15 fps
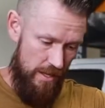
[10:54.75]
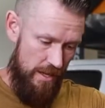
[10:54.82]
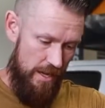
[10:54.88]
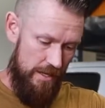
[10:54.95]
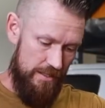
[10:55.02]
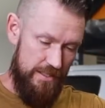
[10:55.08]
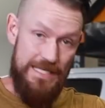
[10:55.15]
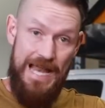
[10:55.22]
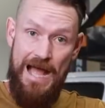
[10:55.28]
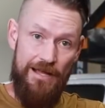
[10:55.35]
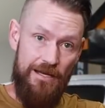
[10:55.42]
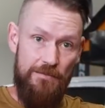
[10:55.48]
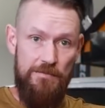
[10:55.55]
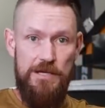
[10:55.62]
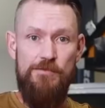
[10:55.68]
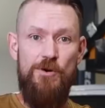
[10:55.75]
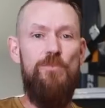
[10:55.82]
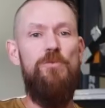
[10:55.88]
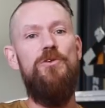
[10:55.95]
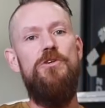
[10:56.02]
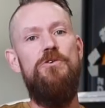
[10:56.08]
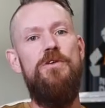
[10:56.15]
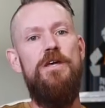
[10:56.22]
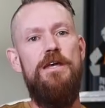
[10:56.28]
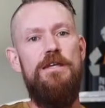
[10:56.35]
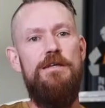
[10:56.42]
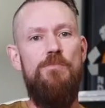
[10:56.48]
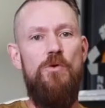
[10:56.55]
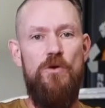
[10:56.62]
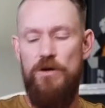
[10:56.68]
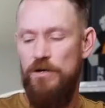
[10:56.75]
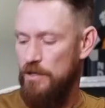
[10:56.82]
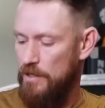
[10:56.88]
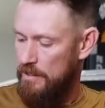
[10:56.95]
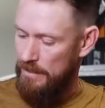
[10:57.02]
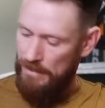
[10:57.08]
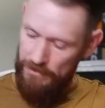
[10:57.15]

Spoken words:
and it's not going to be a mobile unit anymore, and